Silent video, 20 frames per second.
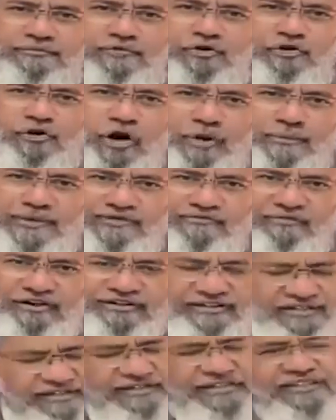Robbing
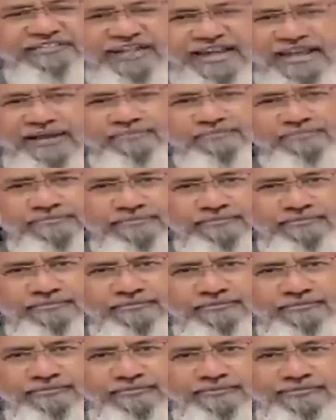water is haram.
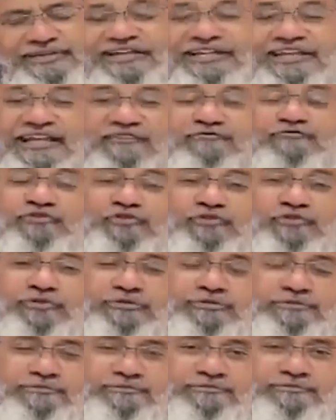He does
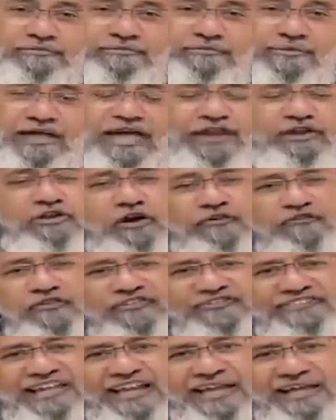wudu and he
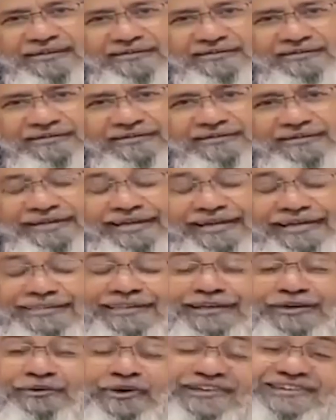offers salah.
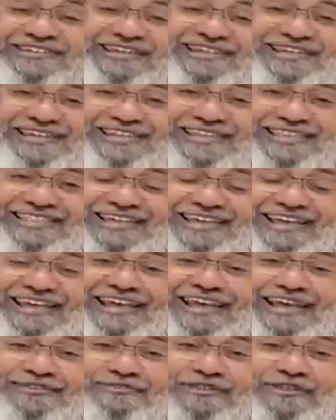The question is,
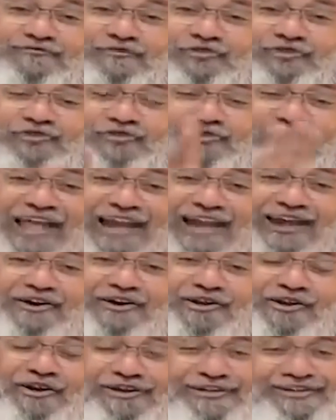is this wudu valid
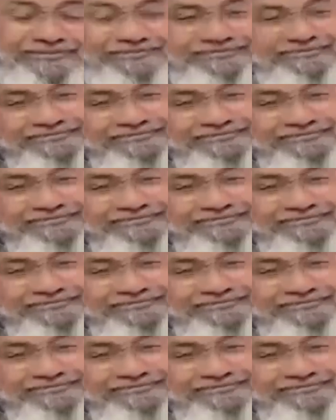or not?